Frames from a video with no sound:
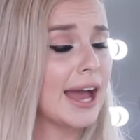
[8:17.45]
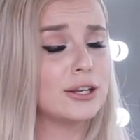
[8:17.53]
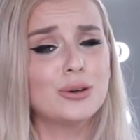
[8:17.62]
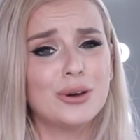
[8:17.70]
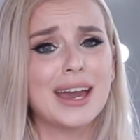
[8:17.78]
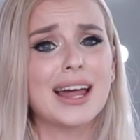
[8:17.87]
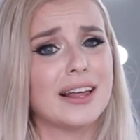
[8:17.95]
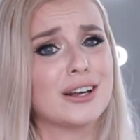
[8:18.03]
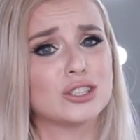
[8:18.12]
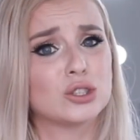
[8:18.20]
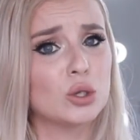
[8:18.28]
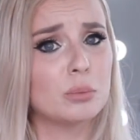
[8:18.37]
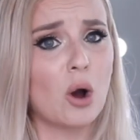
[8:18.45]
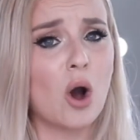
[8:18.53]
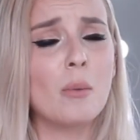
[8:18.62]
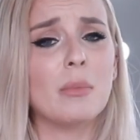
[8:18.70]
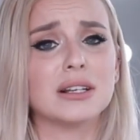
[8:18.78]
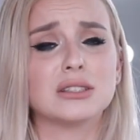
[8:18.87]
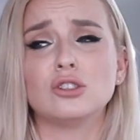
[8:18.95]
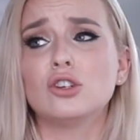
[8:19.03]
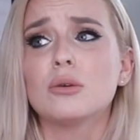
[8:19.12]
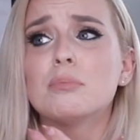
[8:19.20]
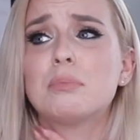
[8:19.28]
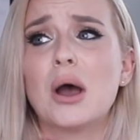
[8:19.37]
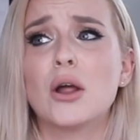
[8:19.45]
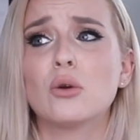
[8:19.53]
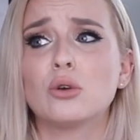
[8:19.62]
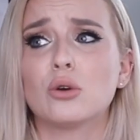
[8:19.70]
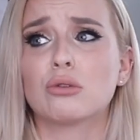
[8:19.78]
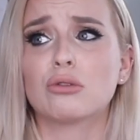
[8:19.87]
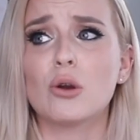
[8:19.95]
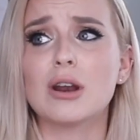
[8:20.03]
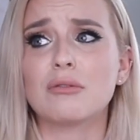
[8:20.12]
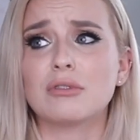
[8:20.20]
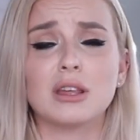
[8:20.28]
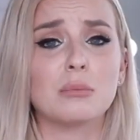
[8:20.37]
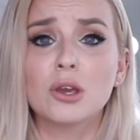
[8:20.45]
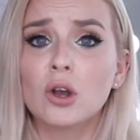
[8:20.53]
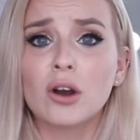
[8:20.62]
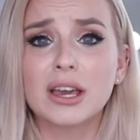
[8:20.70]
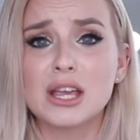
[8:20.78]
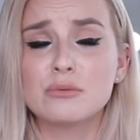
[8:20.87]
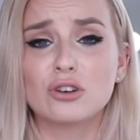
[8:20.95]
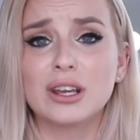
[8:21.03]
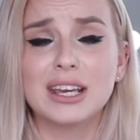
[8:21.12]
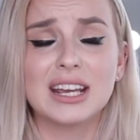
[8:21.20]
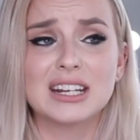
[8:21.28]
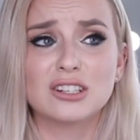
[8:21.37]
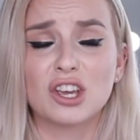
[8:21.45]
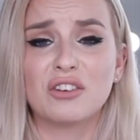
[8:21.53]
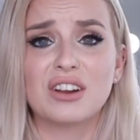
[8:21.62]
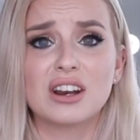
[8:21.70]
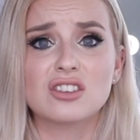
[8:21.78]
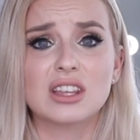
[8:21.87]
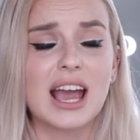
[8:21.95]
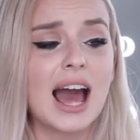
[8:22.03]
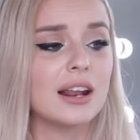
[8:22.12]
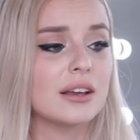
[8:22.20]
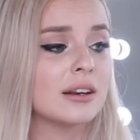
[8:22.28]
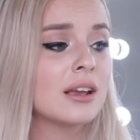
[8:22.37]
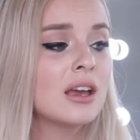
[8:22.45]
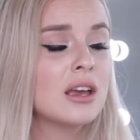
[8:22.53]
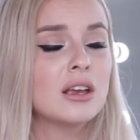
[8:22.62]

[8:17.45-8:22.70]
You can get like a super hot mustard and you can burn all your throat and everything. You've got to keep drinking it until you finish the gallon.